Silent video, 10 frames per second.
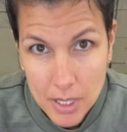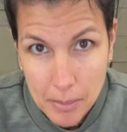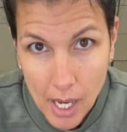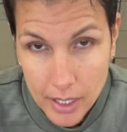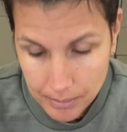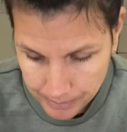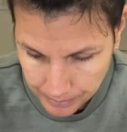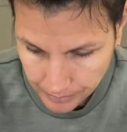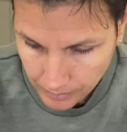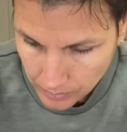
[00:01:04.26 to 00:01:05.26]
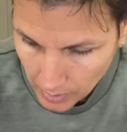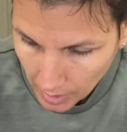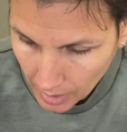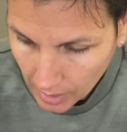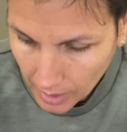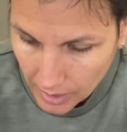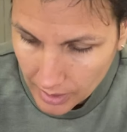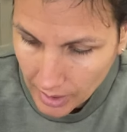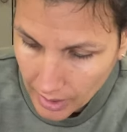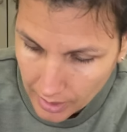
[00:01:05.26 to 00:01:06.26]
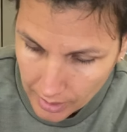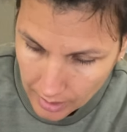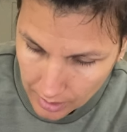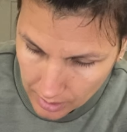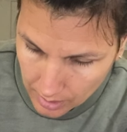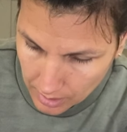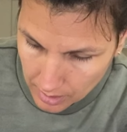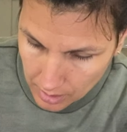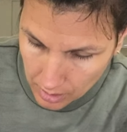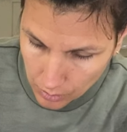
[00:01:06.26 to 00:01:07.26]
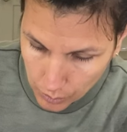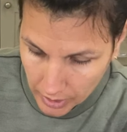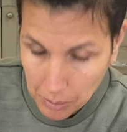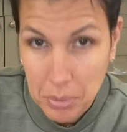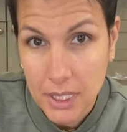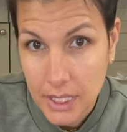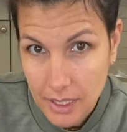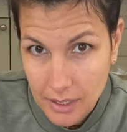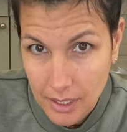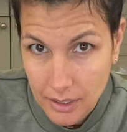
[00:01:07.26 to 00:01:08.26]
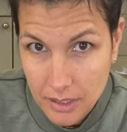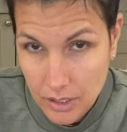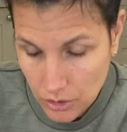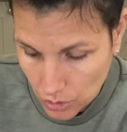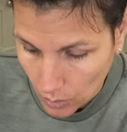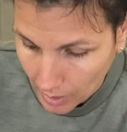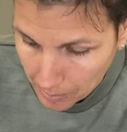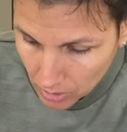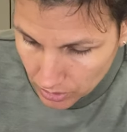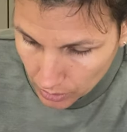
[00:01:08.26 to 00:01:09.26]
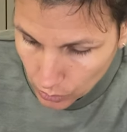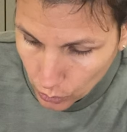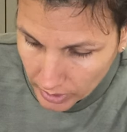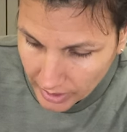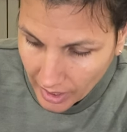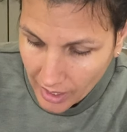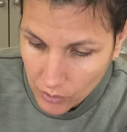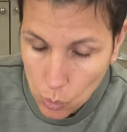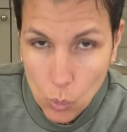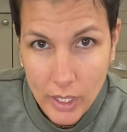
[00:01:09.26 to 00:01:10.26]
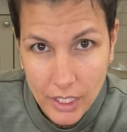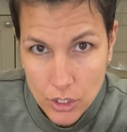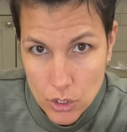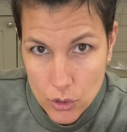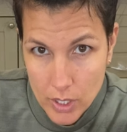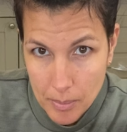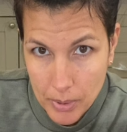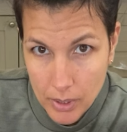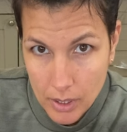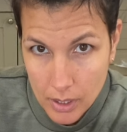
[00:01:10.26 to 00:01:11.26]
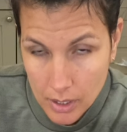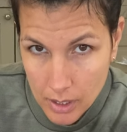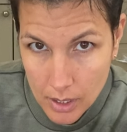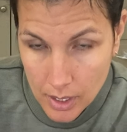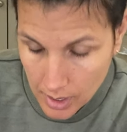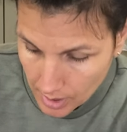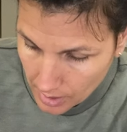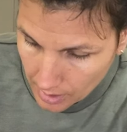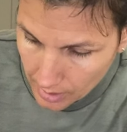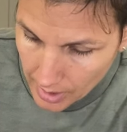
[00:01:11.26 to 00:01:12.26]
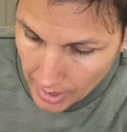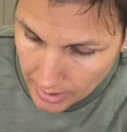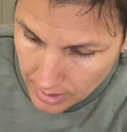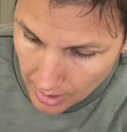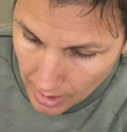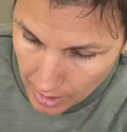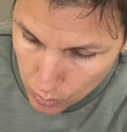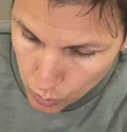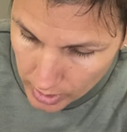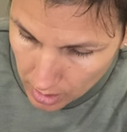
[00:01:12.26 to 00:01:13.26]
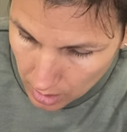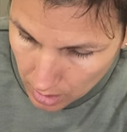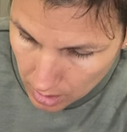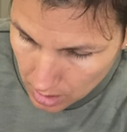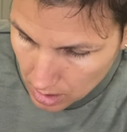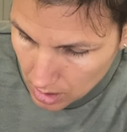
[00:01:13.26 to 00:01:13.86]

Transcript: and the bottom. And then we're going to pleat this. So I'm also going to have a 1 inch strip that I will